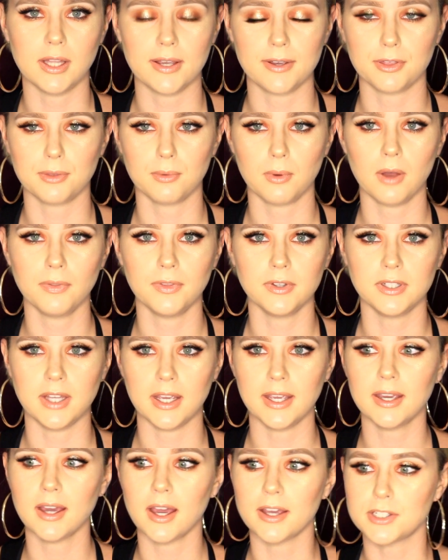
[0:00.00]
Like throughout the
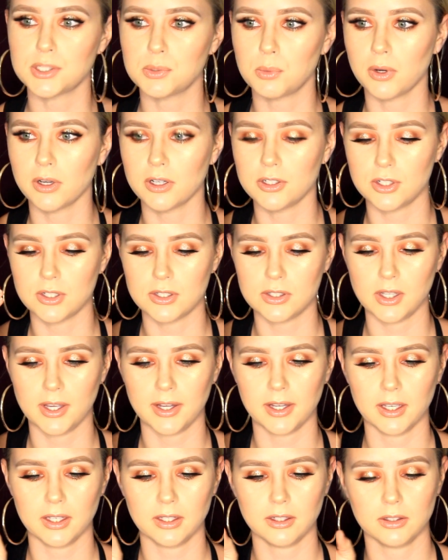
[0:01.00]
day, I swear it just
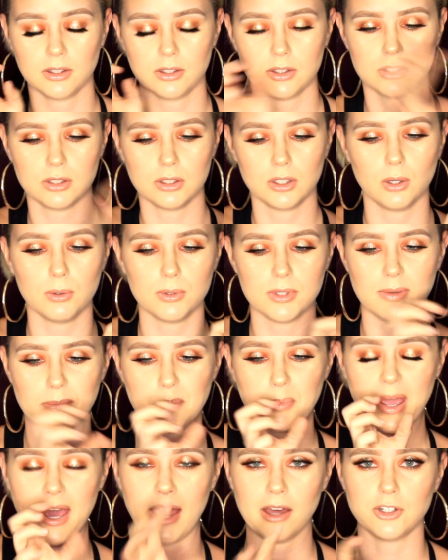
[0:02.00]
like it goes in
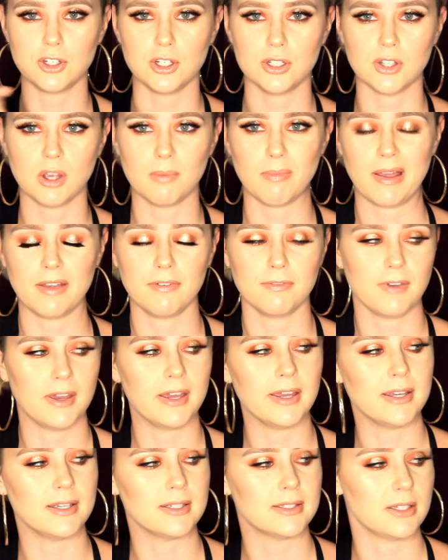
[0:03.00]
patches on my
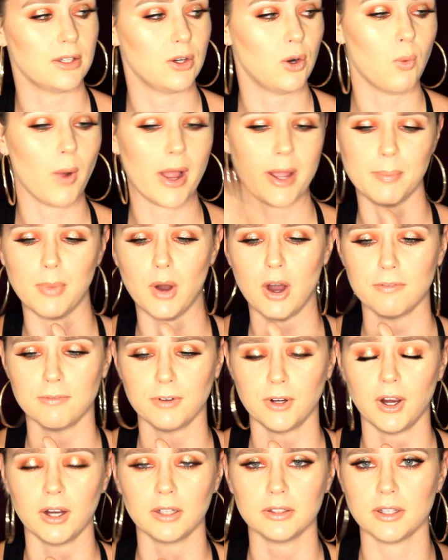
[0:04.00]
face. It'll wipe off
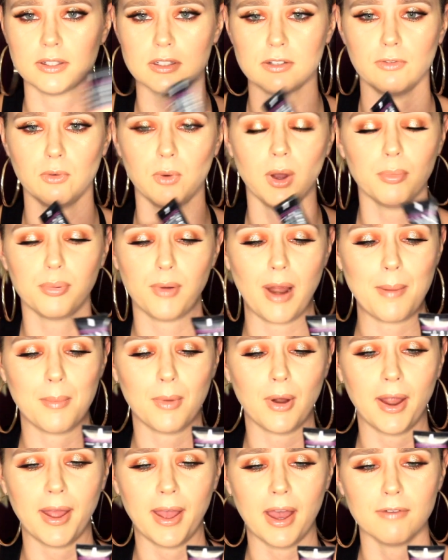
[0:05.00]
regardless of what
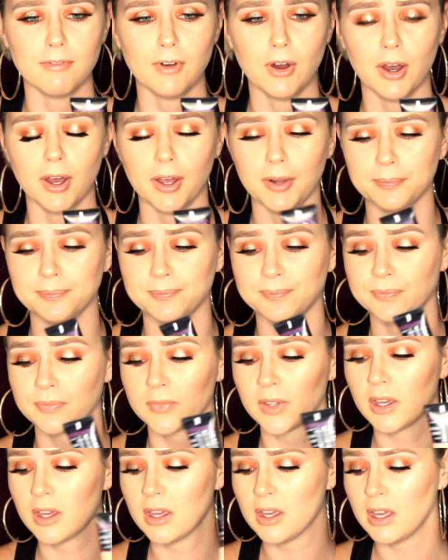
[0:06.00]
primer I have on.
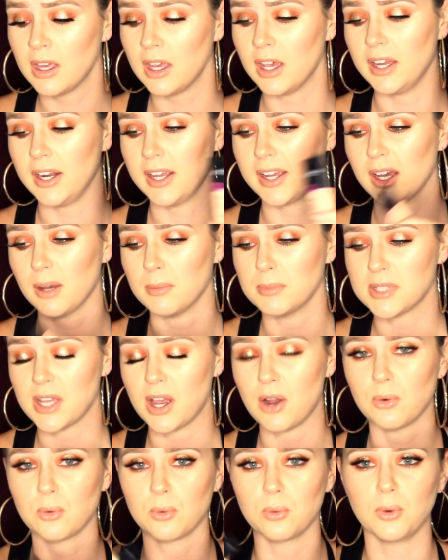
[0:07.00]
And it comes
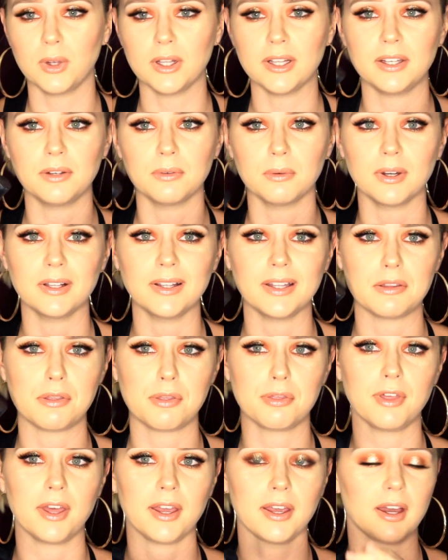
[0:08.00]
out really, really
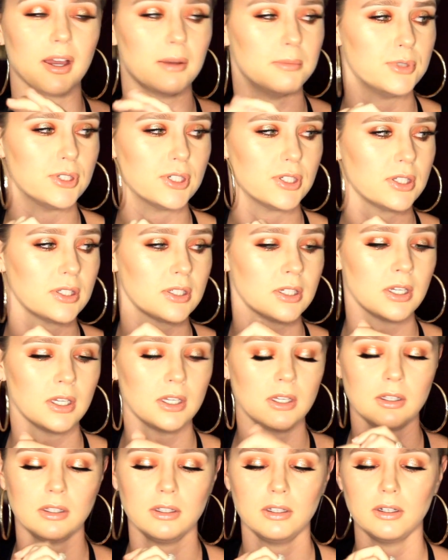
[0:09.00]
thick.
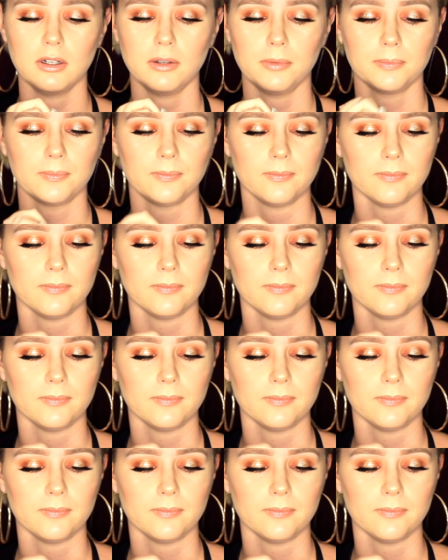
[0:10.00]
Here.